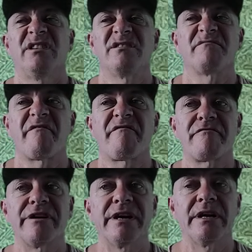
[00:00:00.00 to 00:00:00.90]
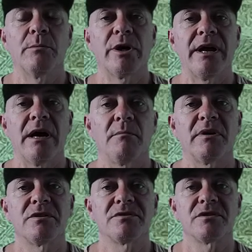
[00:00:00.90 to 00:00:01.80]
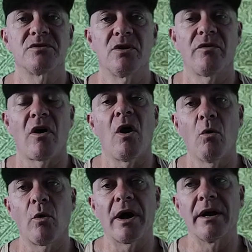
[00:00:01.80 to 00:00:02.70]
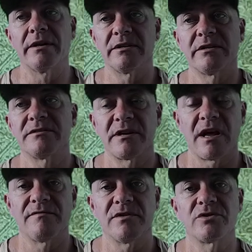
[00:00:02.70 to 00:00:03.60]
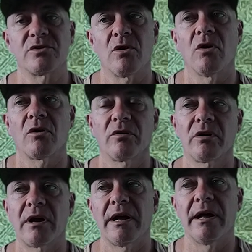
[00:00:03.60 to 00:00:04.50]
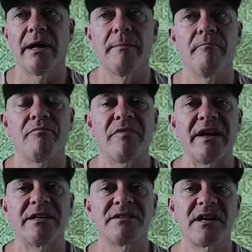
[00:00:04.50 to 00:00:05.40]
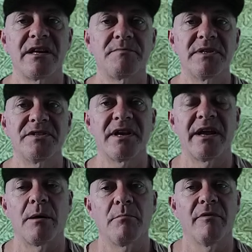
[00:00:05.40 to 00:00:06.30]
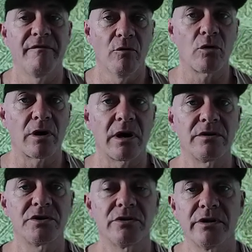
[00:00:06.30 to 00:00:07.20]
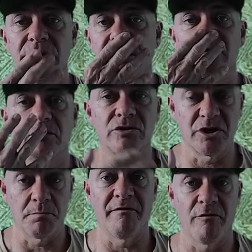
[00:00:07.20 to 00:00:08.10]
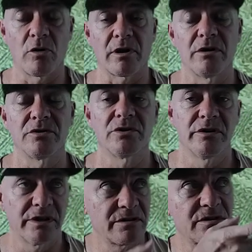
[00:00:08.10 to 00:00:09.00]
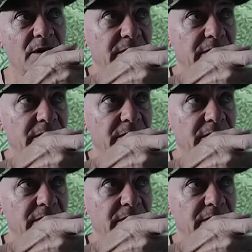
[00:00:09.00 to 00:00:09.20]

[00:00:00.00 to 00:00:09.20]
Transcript: It doesn't freak anybody out because it's not the whole gun and doesn't have the stock. And it saves me setting up before I go shooting, just before I go shooting, and